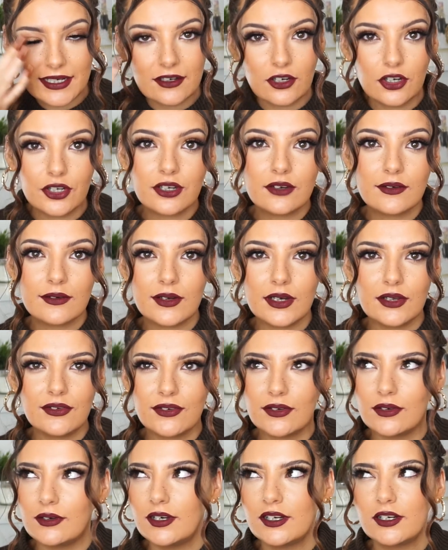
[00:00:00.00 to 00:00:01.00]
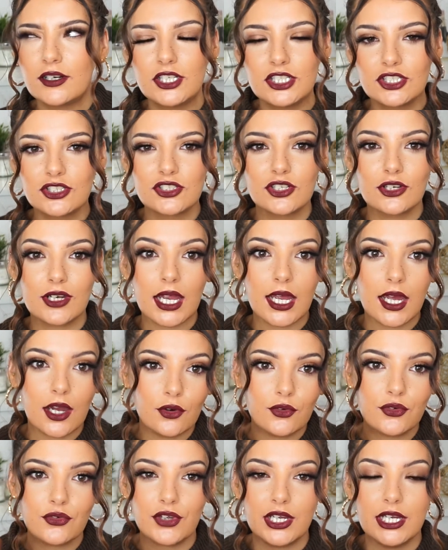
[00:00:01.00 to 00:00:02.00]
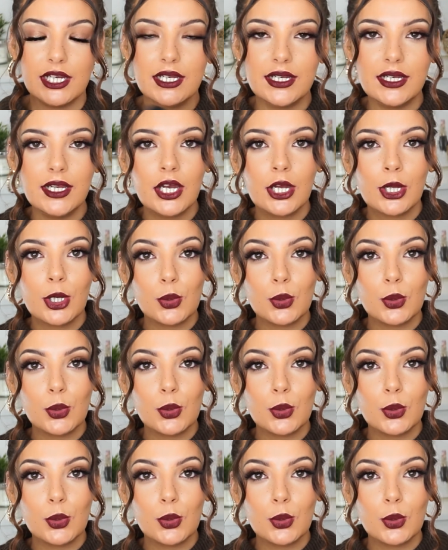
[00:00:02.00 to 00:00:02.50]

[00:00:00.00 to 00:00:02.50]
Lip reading: Like, I feel like I just look healthy,